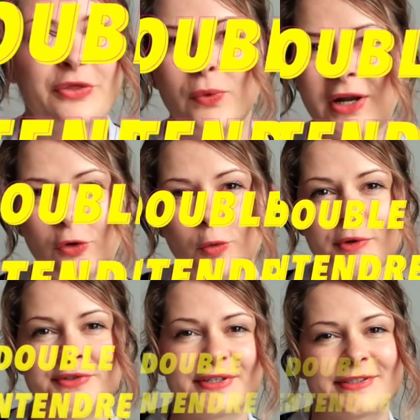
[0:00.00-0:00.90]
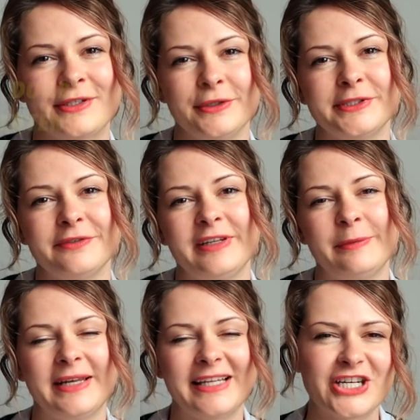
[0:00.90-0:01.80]
with one almost exclusively
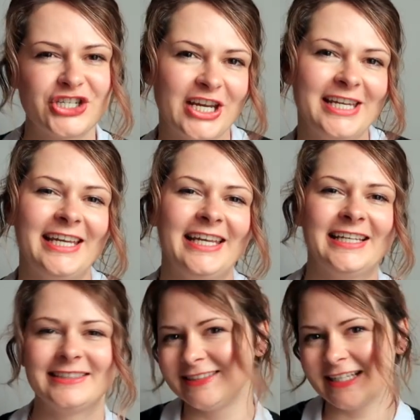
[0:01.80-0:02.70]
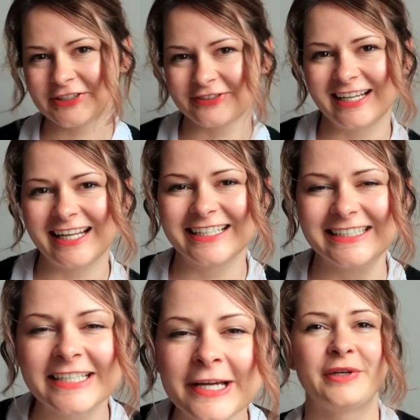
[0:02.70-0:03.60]
being like cheeky and sex related.